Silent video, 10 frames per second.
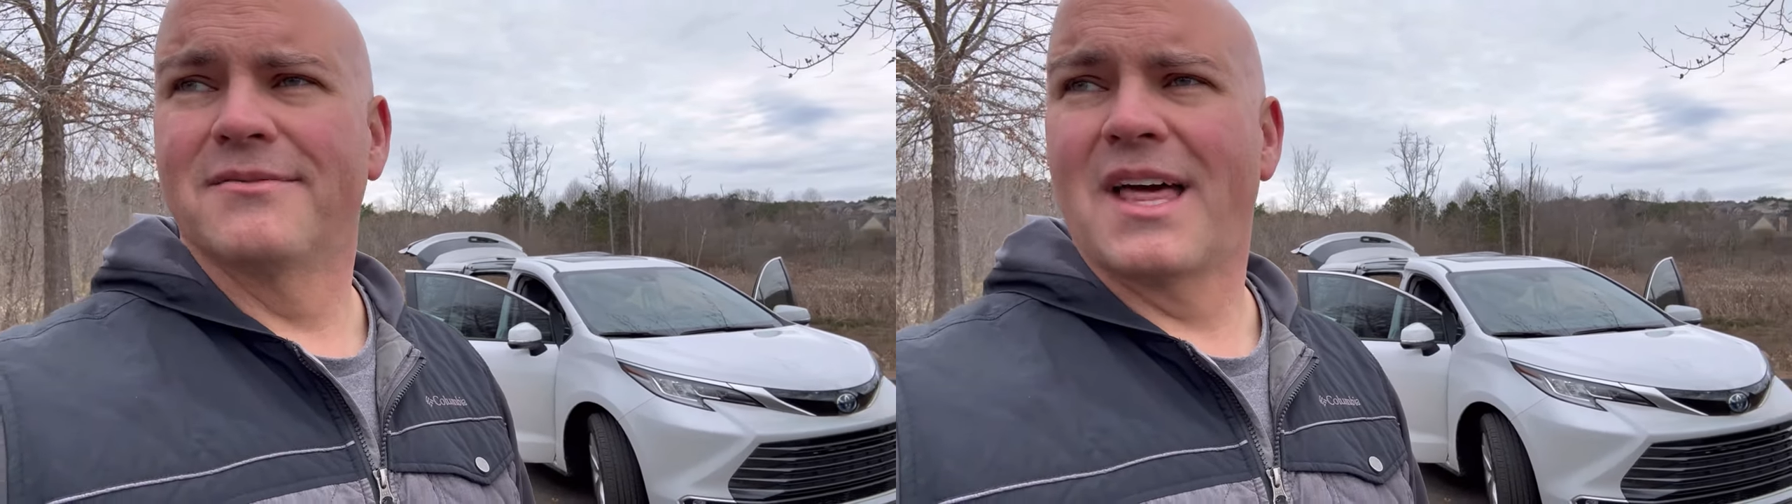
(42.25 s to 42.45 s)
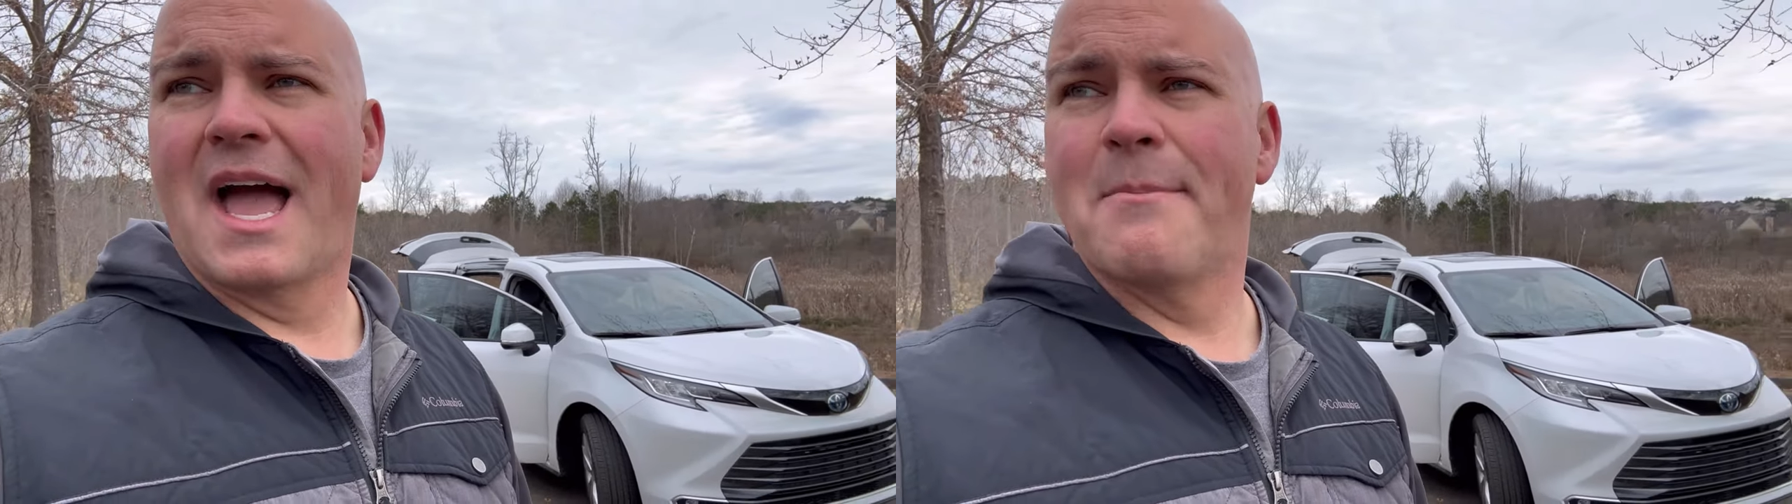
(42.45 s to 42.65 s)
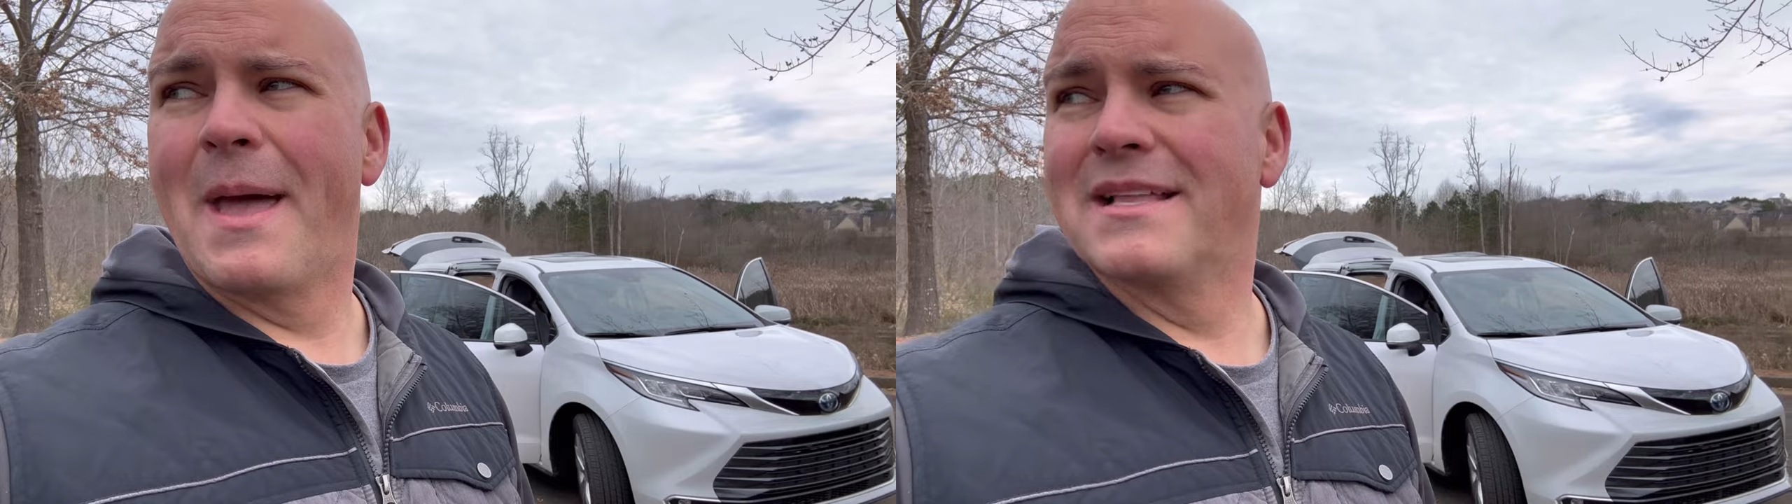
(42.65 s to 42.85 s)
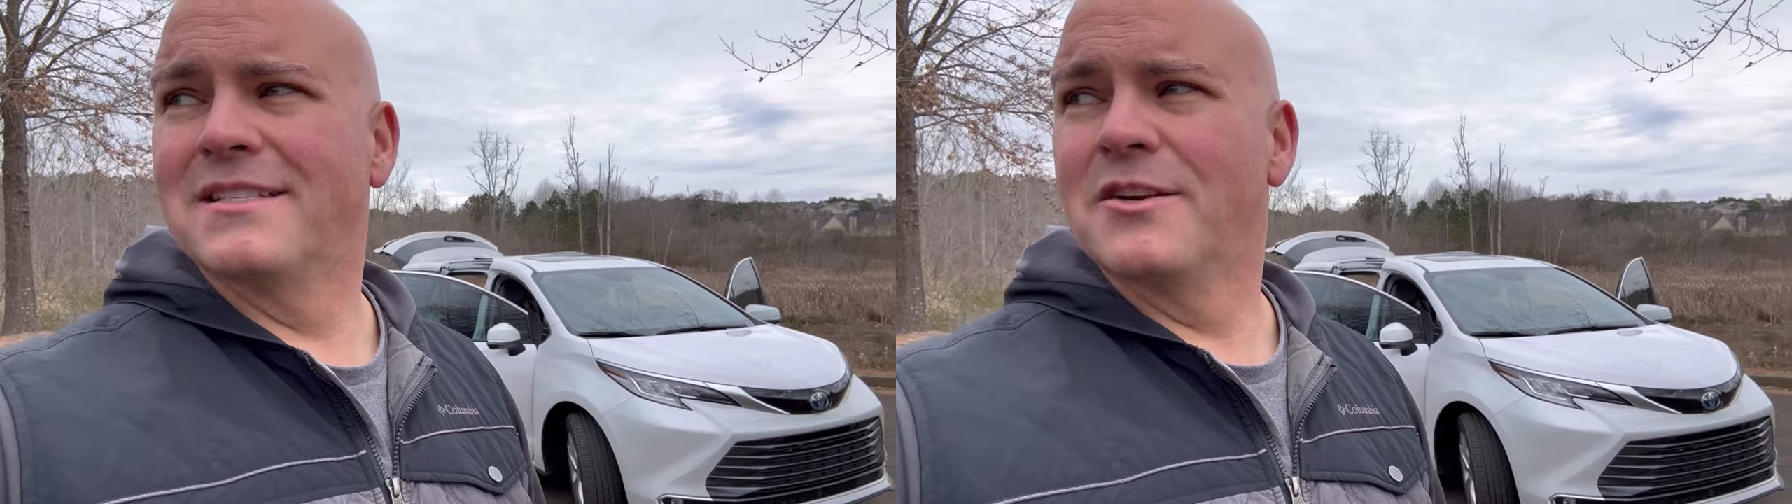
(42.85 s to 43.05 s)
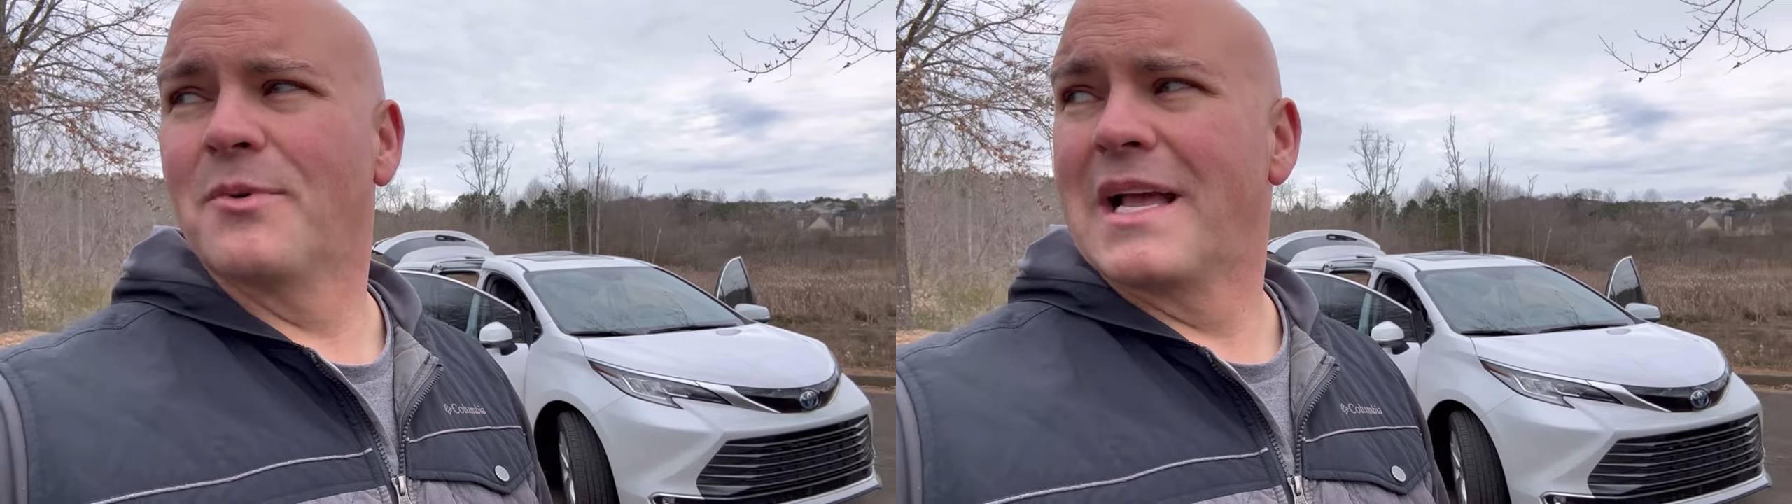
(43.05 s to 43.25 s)
the iPads
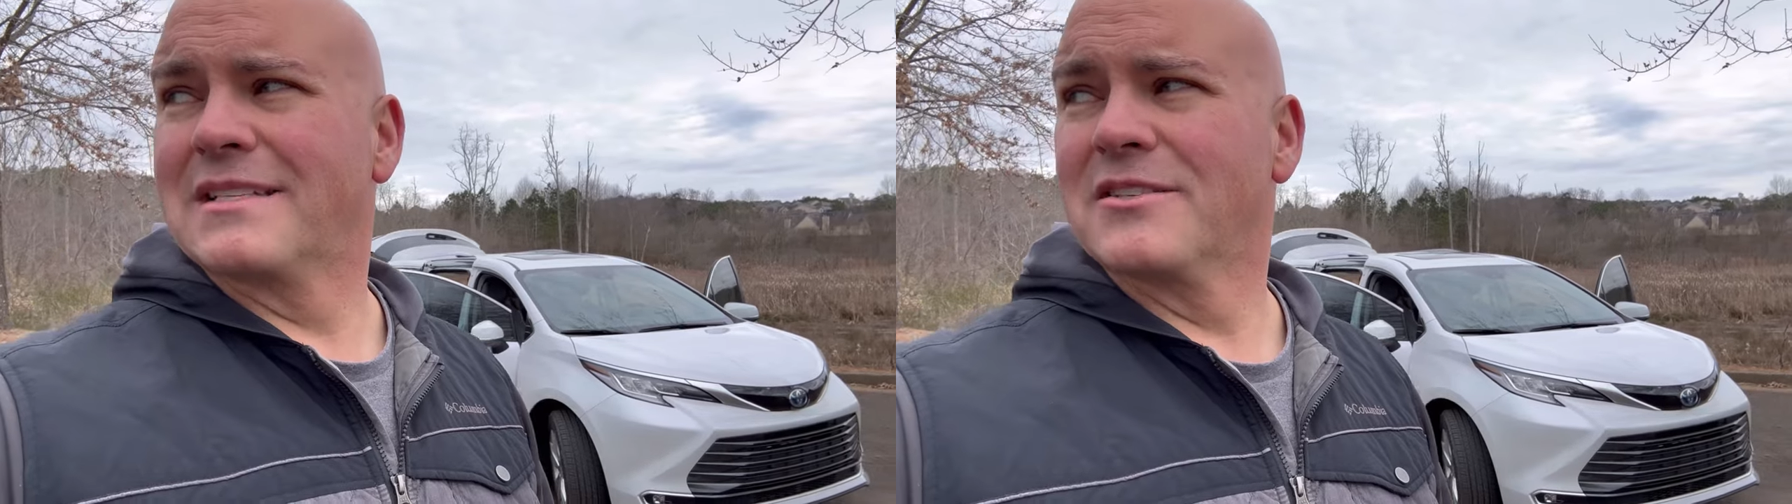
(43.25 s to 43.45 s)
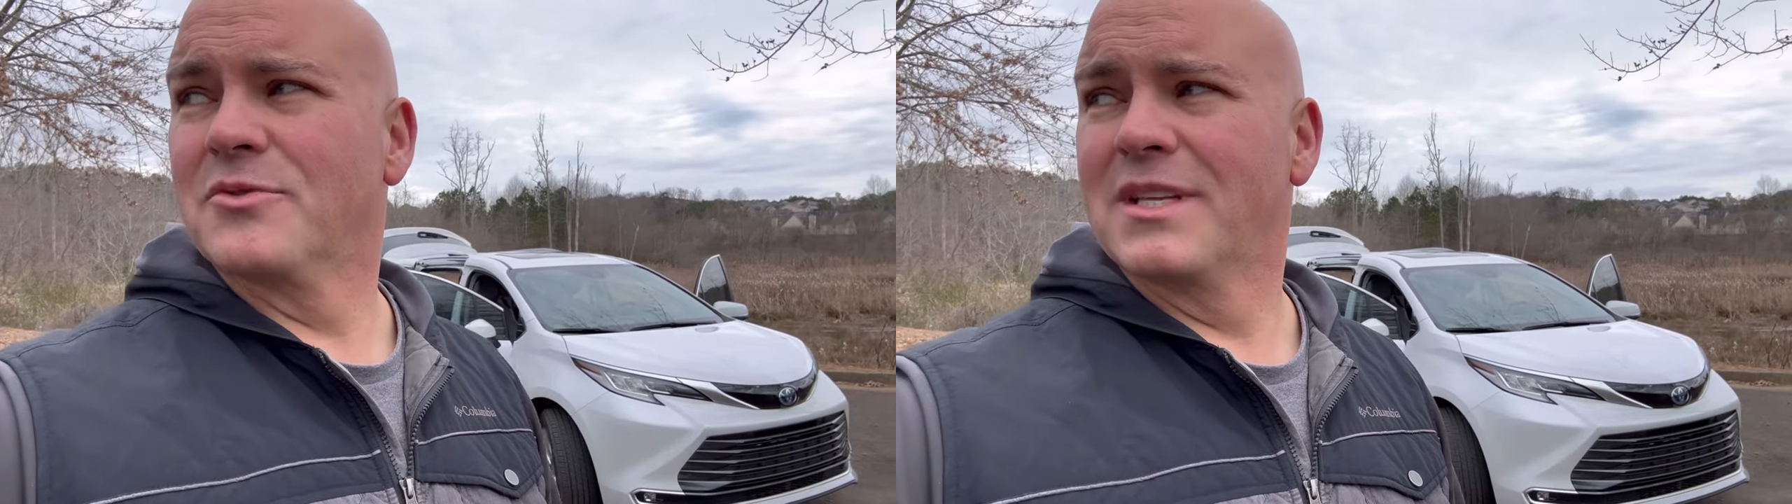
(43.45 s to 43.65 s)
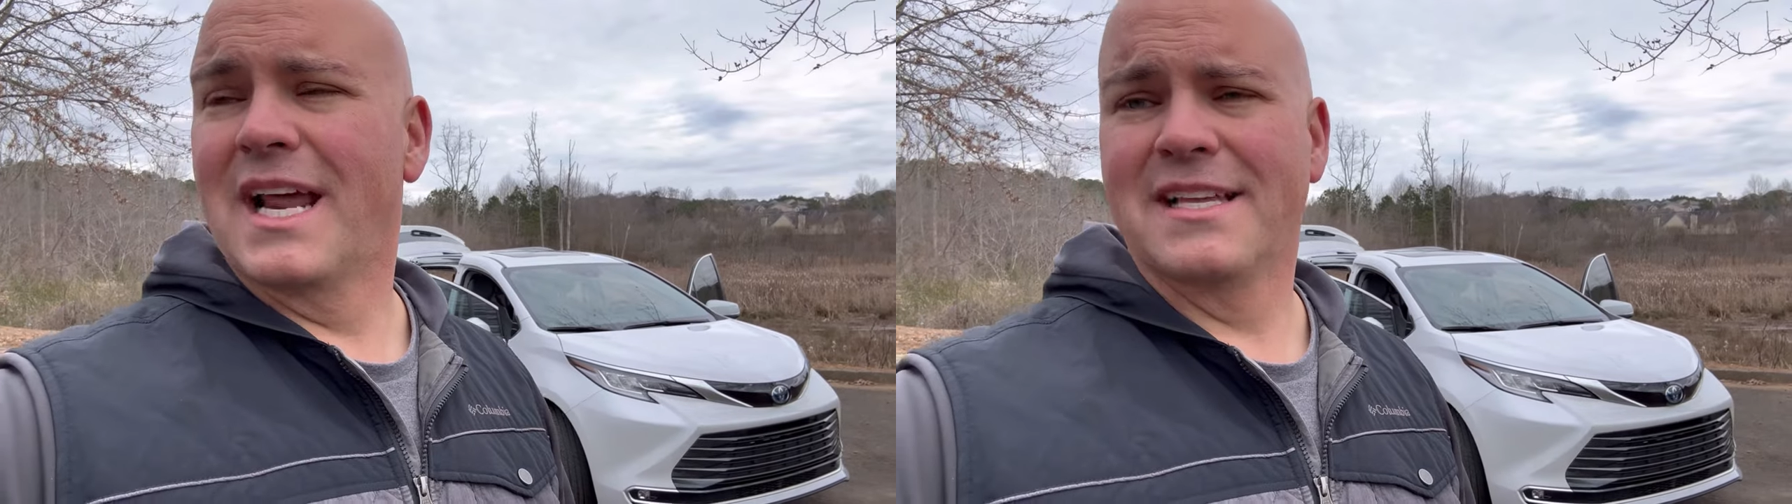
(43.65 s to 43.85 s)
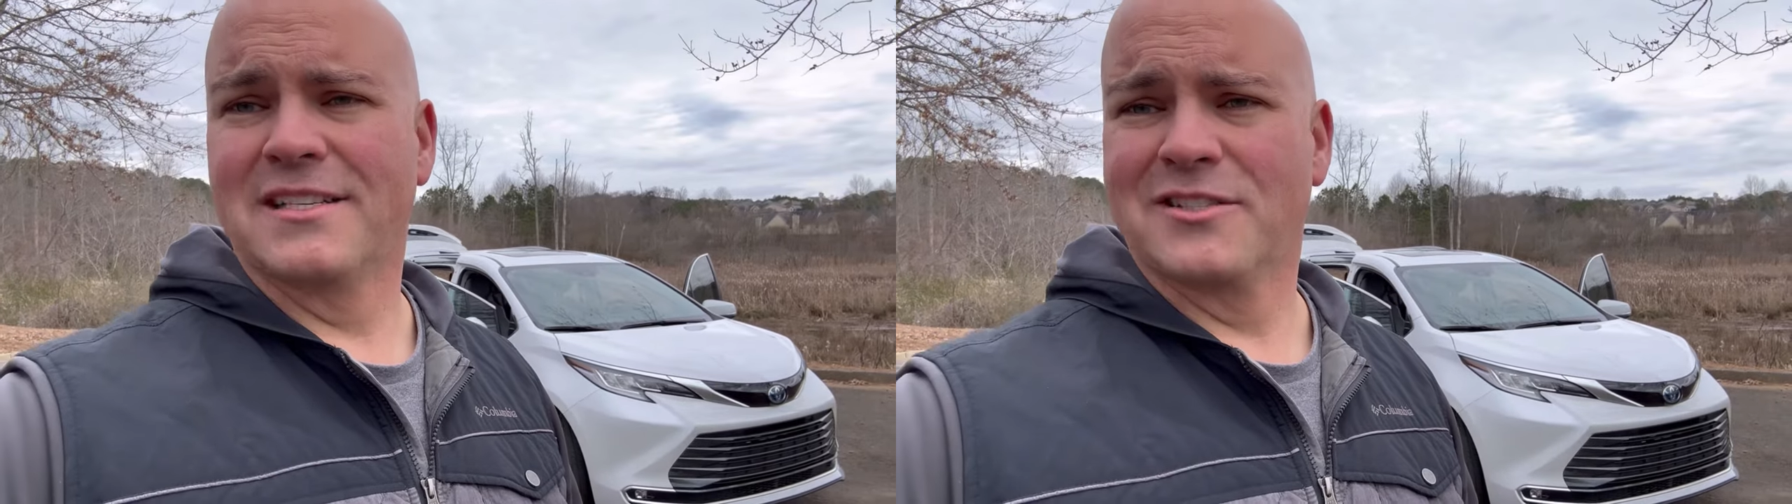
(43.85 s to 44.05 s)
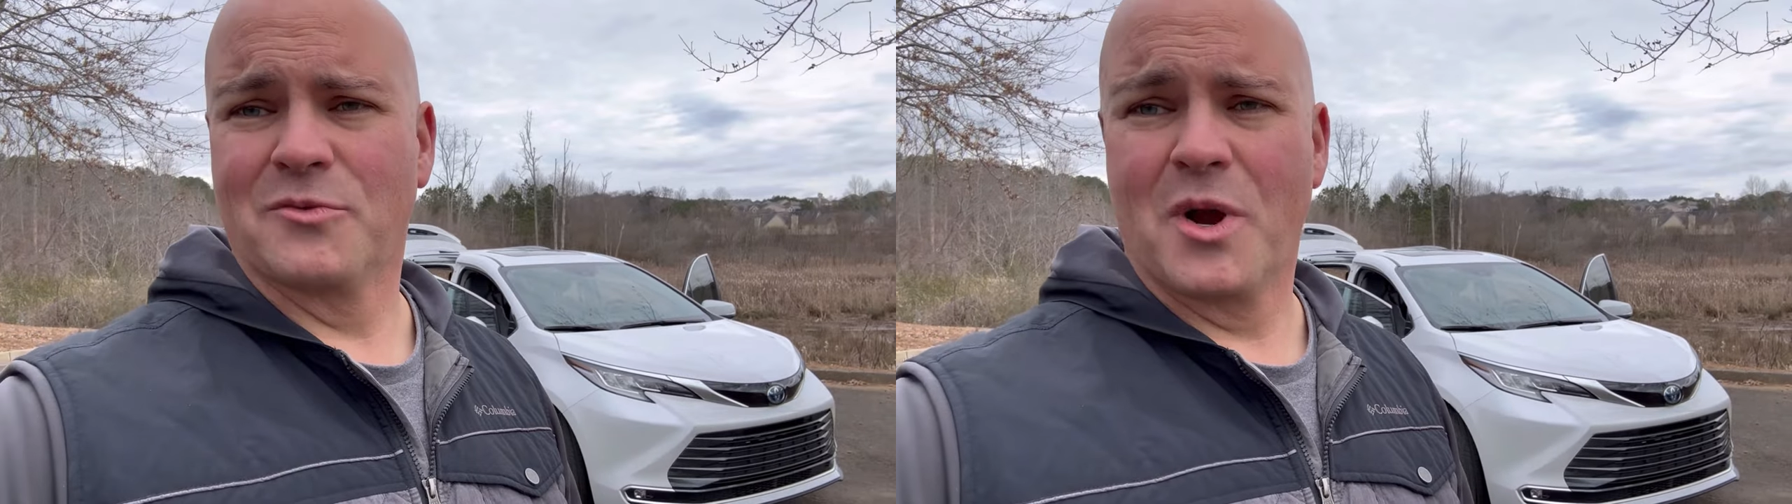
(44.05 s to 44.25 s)
need to rest and it's really nice
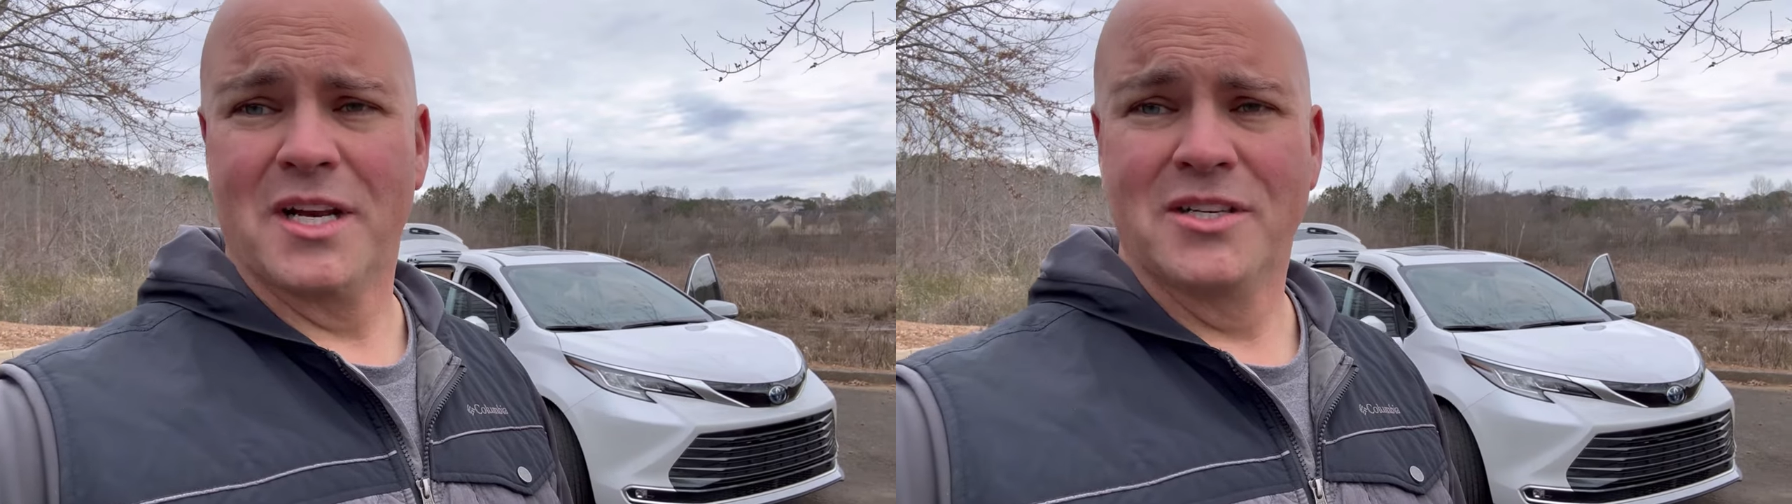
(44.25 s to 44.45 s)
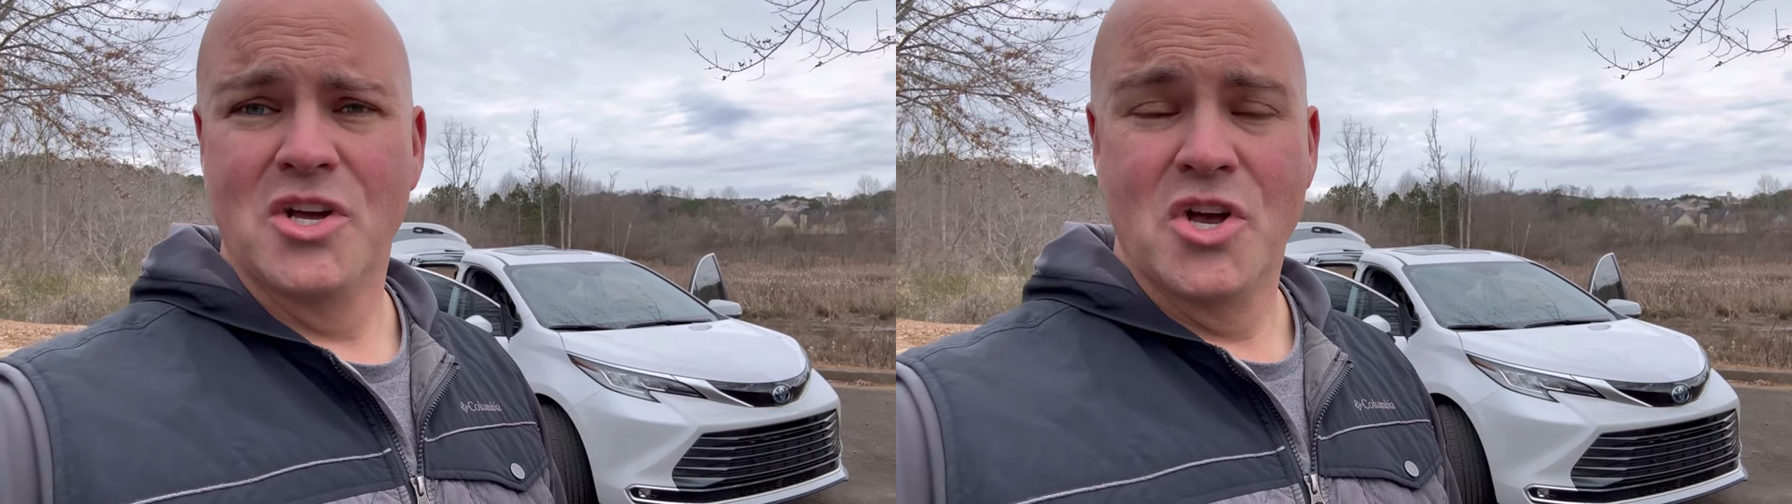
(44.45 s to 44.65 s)
just to run